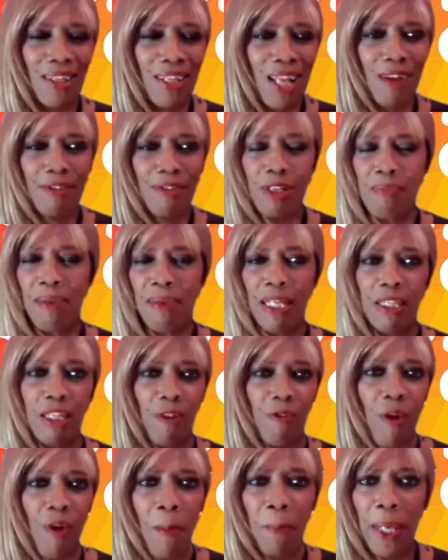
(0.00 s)
I love to
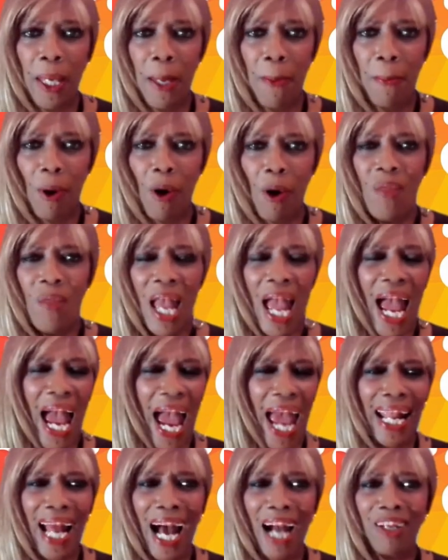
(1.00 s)
meet different people
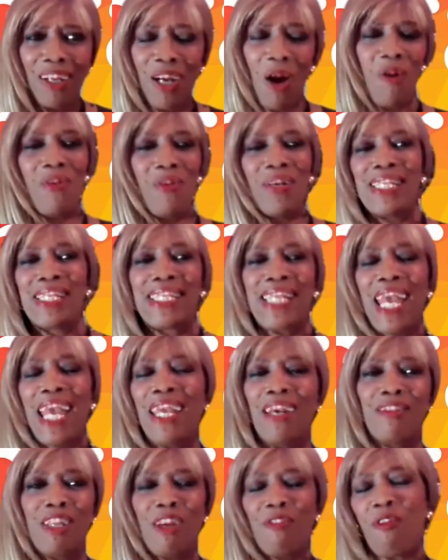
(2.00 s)
and I go and
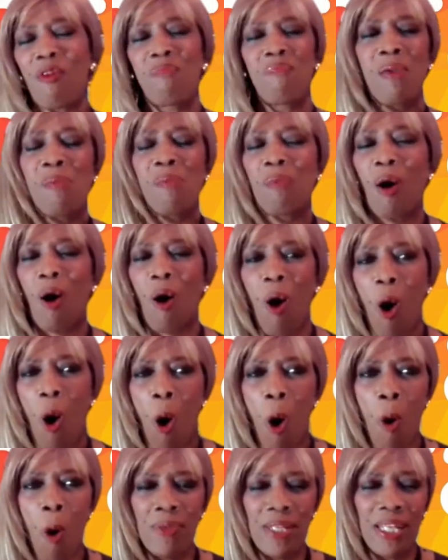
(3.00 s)
stay at different people's
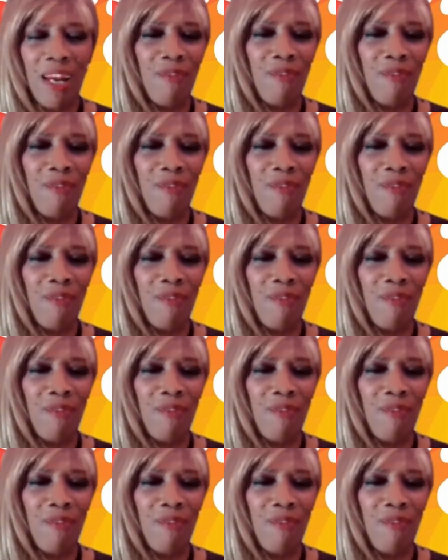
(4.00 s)
homes.